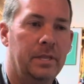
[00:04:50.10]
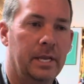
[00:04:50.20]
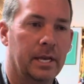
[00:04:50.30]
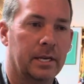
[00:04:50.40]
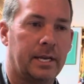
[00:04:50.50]

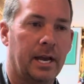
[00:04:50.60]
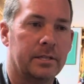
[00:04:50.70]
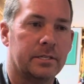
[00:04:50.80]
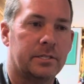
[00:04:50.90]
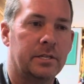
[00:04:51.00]
in
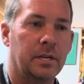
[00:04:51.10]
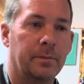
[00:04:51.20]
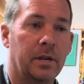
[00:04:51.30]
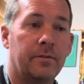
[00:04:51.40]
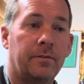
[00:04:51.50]
Kansas City.
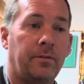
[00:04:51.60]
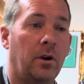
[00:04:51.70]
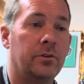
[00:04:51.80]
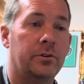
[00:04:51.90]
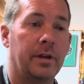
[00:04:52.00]
But even
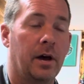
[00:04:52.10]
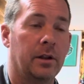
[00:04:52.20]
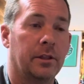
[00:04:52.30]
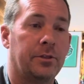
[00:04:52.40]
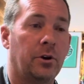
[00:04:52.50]
farther down,
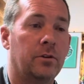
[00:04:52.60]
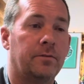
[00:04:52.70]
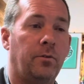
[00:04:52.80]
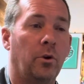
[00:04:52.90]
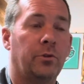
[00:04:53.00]
in the third and
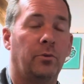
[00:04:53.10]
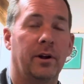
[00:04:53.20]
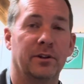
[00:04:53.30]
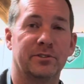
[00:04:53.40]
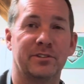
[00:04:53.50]
fourth
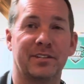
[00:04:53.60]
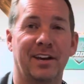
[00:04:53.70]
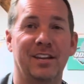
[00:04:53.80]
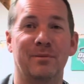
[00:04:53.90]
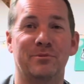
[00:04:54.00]
rounds, there's a
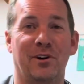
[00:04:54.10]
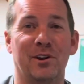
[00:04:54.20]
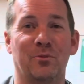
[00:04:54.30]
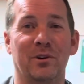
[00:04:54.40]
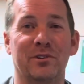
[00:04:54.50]
guy named
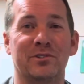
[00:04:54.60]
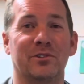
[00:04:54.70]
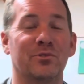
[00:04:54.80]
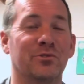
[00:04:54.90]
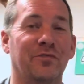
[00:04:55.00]
Johnny Wilson
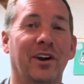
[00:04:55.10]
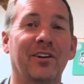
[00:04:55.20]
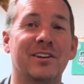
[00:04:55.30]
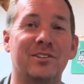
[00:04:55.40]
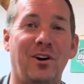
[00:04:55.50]
who's
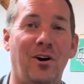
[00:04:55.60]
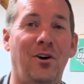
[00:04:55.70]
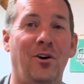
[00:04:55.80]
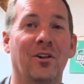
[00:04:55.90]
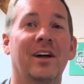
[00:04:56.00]
very
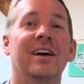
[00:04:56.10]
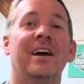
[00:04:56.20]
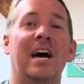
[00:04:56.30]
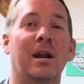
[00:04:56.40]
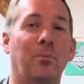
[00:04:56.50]
tall
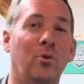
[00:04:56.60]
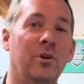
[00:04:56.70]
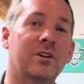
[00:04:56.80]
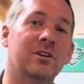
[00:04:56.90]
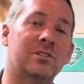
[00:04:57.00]
and a
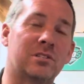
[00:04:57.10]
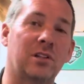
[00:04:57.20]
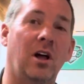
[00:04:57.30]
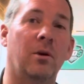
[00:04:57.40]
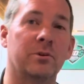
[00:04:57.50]
pretty good
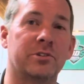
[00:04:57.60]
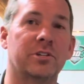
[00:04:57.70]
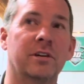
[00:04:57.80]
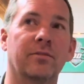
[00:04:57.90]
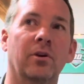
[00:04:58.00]
slot
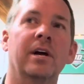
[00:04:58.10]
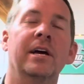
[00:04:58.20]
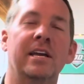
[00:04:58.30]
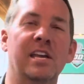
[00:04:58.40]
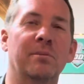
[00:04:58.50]
receiver
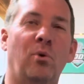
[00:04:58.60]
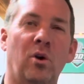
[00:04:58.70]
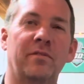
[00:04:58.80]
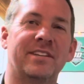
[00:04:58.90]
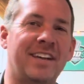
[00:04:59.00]
in
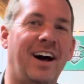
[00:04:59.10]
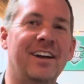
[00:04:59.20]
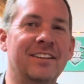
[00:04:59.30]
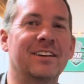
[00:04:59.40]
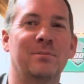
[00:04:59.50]
more of a
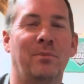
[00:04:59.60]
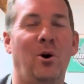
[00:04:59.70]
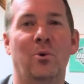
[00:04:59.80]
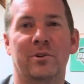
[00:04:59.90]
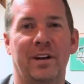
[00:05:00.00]
tight end
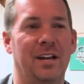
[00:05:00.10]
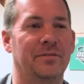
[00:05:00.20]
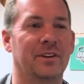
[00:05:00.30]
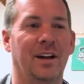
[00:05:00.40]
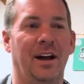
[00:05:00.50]
mold kind
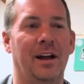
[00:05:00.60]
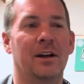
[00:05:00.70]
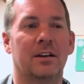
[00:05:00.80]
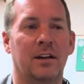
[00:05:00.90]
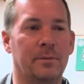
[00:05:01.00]
of a guy.
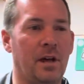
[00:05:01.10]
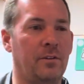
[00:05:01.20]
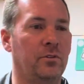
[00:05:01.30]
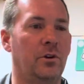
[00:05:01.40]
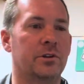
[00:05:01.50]
Coming out
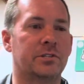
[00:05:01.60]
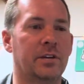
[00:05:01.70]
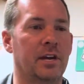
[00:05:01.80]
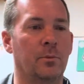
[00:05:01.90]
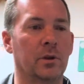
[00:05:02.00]
of Florida
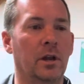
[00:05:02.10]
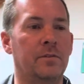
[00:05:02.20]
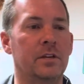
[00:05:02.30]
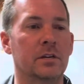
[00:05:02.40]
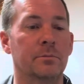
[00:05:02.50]
State, I would love
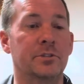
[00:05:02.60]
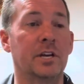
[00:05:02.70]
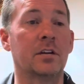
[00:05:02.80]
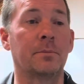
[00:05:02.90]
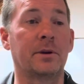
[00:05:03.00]
him.
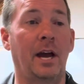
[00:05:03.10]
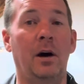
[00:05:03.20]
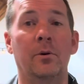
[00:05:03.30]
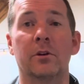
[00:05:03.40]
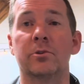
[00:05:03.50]
Jacob
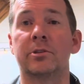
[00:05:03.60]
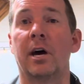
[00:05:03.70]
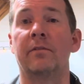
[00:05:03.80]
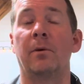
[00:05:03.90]
Cowan, who's kind of